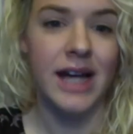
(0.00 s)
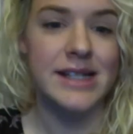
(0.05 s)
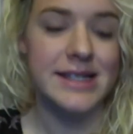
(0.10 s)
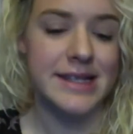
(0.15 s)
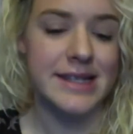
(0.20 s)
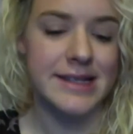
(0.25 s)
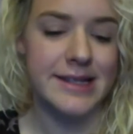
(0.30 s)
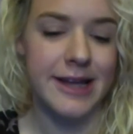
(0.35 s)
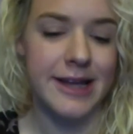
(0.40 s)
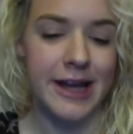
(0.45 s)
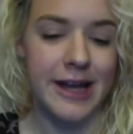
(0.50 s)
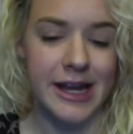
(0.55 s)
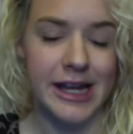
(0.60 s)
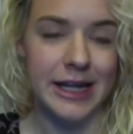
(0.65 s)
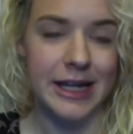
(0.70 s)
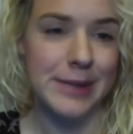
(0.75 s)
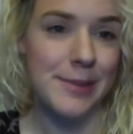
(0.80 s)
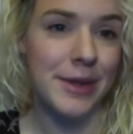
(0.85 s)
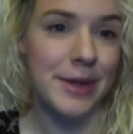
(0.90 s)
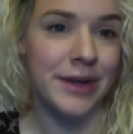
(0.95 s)
Since I
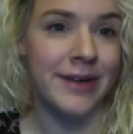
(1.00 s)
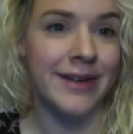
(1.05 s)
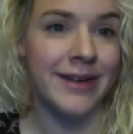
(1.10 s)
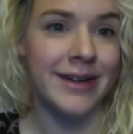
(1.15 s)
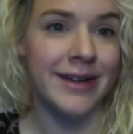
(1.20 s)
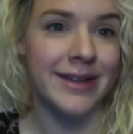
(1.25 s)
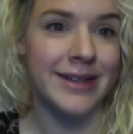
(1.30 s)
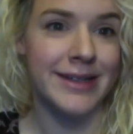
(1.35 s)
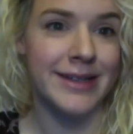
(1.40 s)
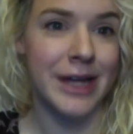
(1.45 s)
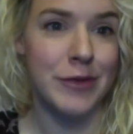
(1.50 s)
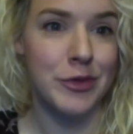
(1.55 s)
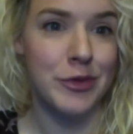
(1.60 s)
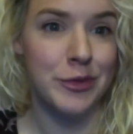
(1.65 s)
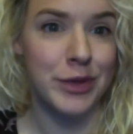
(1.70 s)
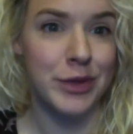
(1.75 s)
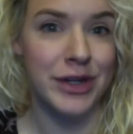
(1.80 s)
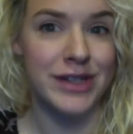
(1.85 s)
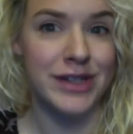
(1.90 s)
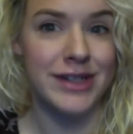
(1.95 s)
am not the type
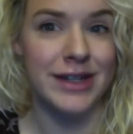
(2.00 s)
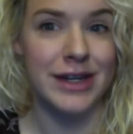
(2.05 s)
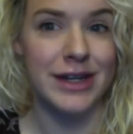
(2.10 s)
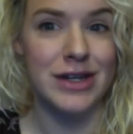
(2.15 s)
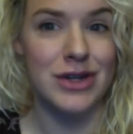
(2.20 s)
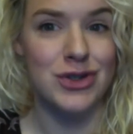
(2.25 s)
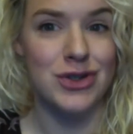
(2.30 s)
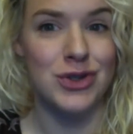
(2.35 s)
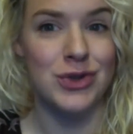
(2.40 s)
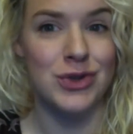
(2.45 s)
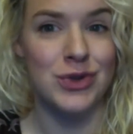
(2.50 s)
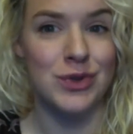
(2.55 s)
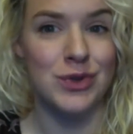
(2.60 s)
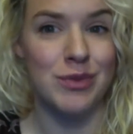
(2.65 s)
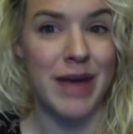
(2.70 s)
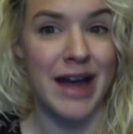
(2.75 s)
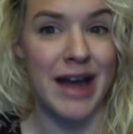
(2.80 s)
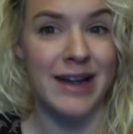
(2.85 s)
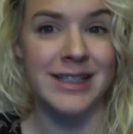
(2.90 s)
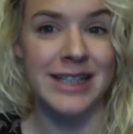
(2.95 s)
of person to
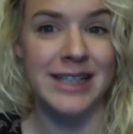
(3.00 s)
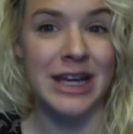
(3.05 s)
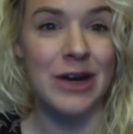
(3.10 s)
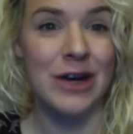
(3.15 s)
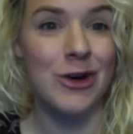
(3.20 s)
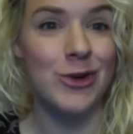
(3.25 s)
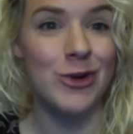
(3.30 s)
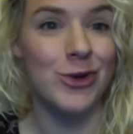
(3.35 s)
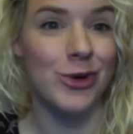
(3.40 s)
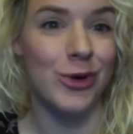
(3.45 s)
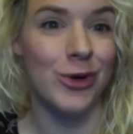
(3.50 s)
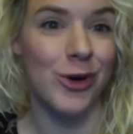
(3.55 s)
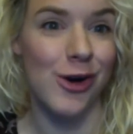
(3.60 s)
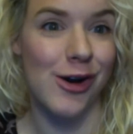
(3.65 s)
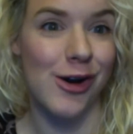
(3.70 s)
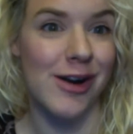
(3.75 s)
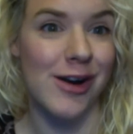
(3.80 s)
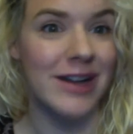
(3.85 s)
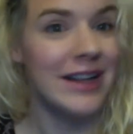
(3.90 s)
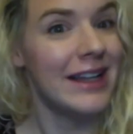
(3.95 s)
back down
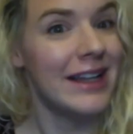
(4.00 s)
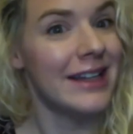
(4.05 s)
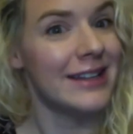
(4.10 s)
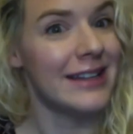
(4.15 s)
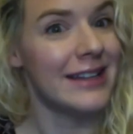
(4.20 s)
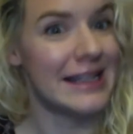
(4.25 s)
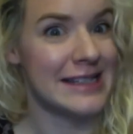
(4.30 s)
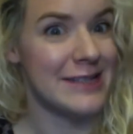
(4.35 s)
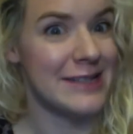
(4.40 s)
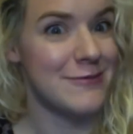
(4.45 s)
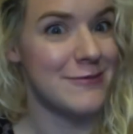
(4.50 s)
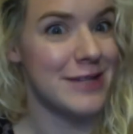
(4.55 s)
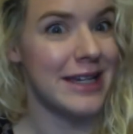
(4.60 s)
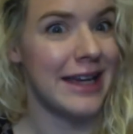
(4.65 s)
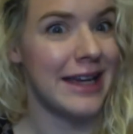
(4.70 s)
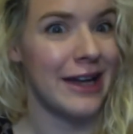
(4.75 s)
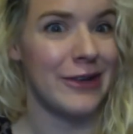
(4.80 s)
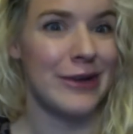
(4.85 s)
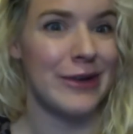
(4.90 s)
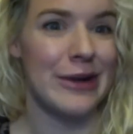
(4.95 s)
or let somebody
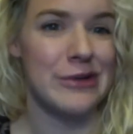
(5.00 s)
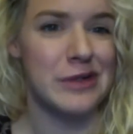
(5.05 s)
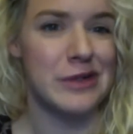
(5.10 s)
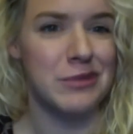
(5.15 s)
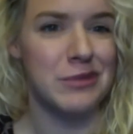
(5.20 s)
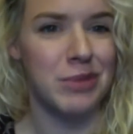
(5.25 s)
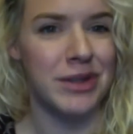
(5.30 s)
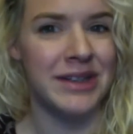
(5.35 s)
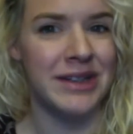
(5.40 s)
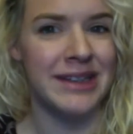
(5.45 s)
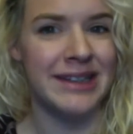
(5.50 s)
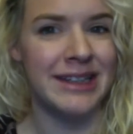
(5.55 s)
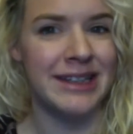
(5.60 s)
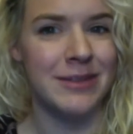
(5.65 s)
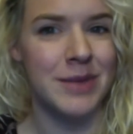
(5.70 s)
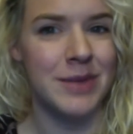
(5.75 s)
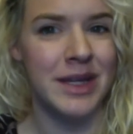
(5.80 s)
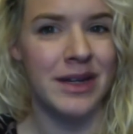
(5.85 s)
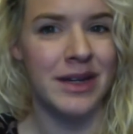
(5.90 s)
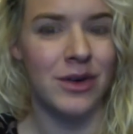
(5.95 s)
get away with
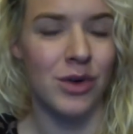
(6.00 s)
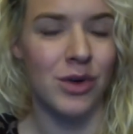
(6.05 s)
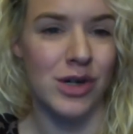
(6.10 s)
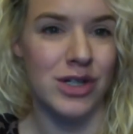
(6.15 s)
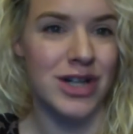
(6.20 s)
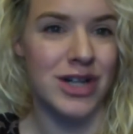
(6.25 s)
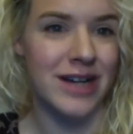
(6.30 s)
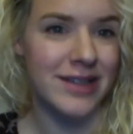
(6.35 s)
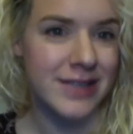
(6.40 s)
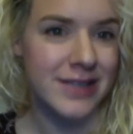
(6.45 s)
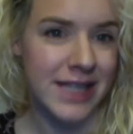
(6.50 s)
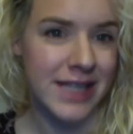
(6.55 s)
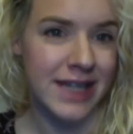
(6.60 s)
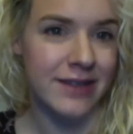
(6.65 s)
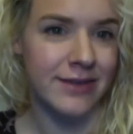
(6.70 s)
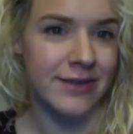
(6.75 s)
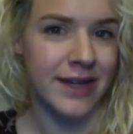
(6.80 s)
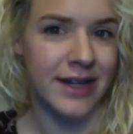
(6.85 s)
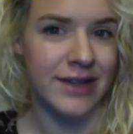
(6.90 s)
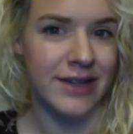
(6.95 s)
bullying me or trying to take
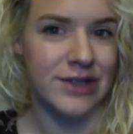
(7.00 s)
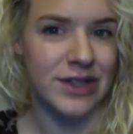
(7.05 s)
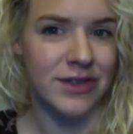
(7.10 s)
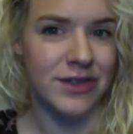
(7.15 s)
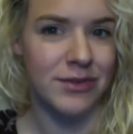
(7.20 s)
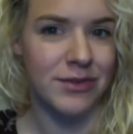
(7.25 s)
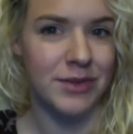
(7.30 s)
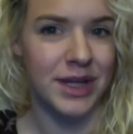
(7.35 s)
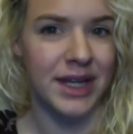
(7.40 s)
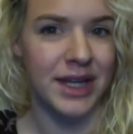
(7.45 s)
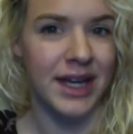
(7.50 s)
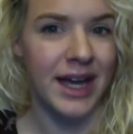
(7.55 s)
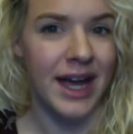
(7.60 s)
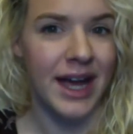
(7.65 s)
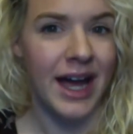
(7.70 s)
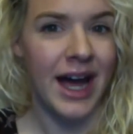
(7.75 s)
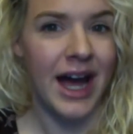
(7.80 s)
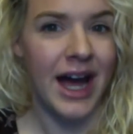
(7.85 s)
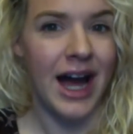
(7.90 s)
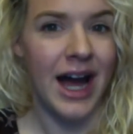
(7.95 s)
advantage of me,
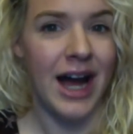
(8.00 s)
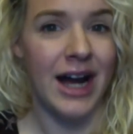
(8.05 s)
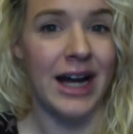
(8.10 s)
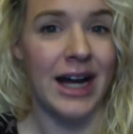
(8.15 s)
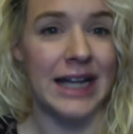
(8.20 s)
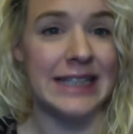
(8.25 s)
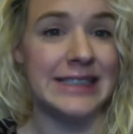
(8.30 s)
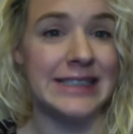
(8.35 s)
I